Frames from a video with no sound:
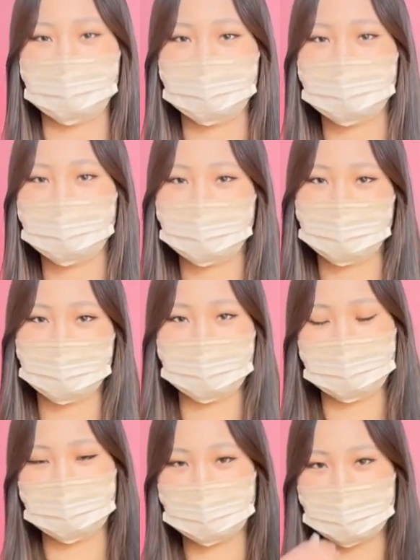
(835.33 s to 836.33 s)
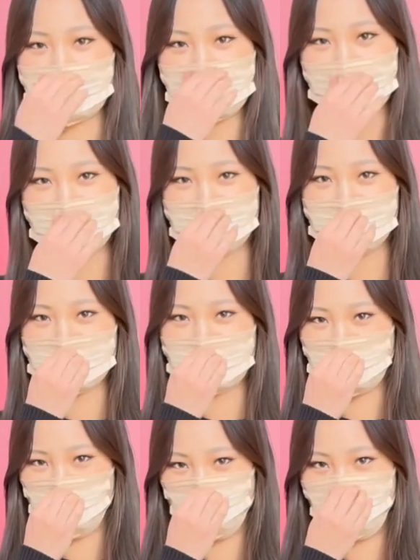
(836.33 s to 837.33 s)
So what is the dating culture
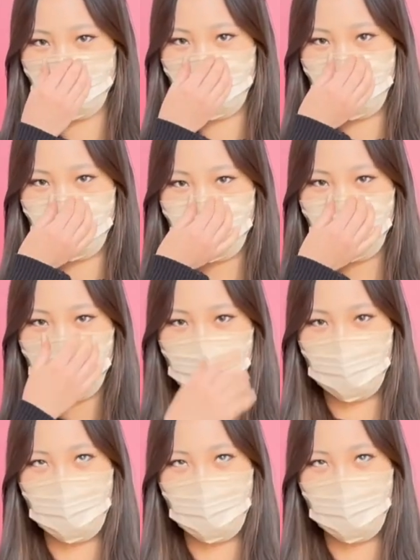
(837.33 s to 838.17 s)
like in TUJ?